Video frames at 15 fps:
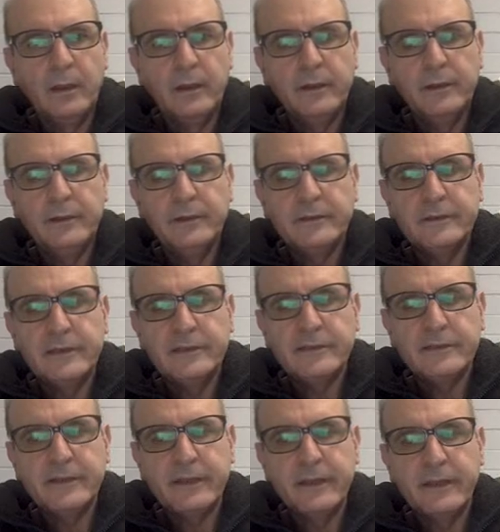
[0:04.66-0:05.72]
In this
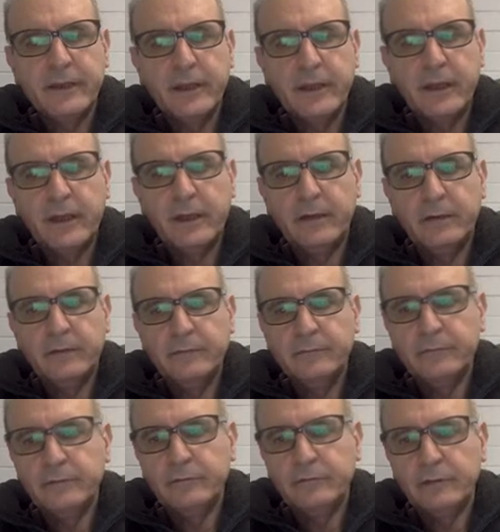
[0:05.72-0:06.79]
lesson, um,
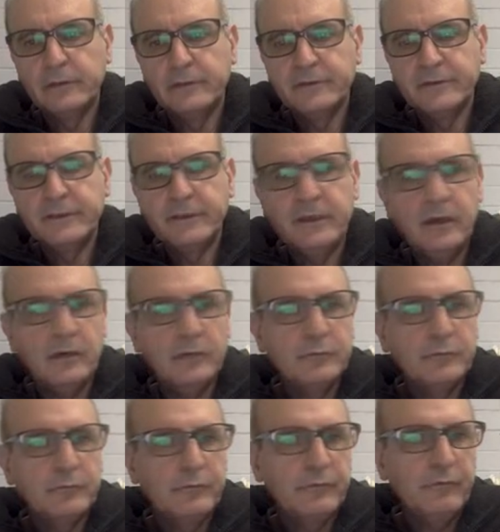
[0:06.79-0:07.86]
we will see how
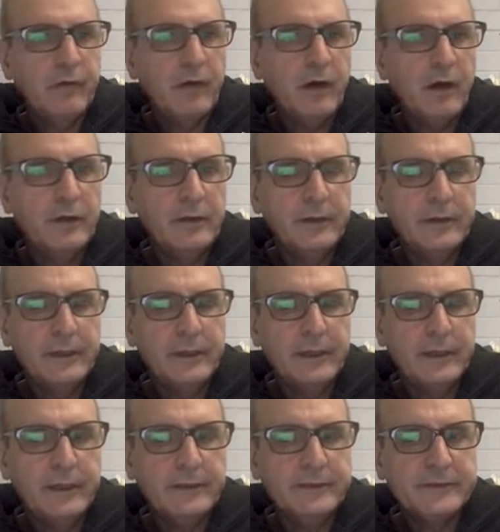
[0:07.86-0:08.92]
to find the
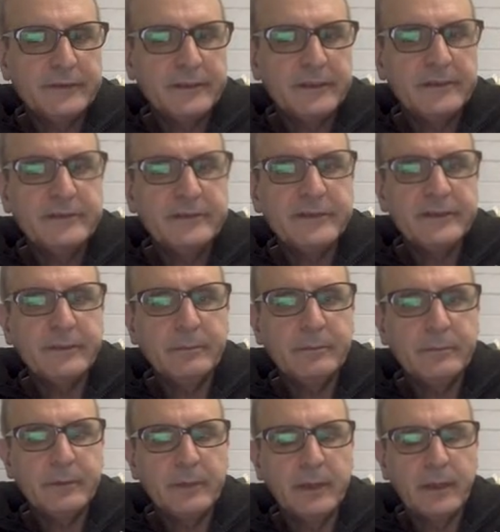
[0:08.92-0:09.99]

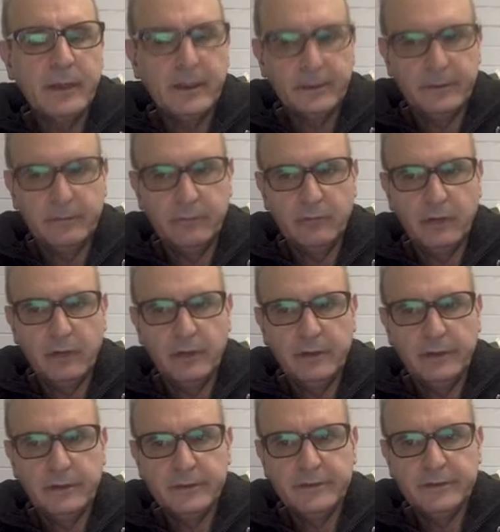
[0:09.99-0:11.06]
x-intercept and the
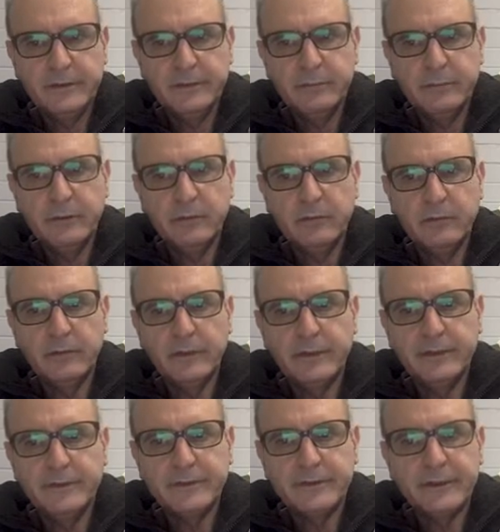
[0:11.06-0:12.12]
y-intercept of a
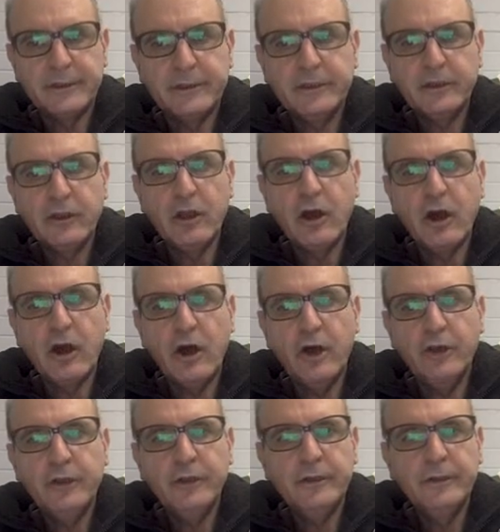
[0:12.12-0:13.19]
straight
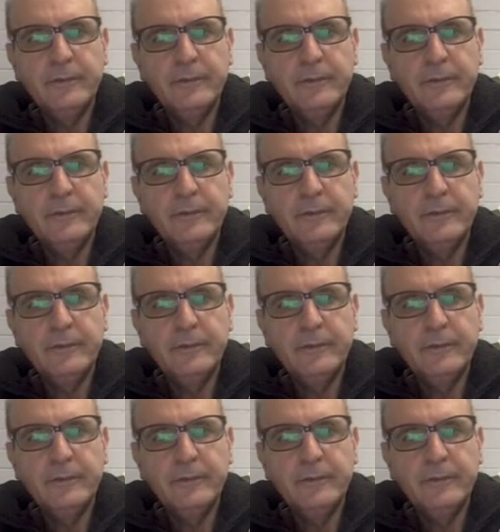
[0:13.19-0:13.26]
line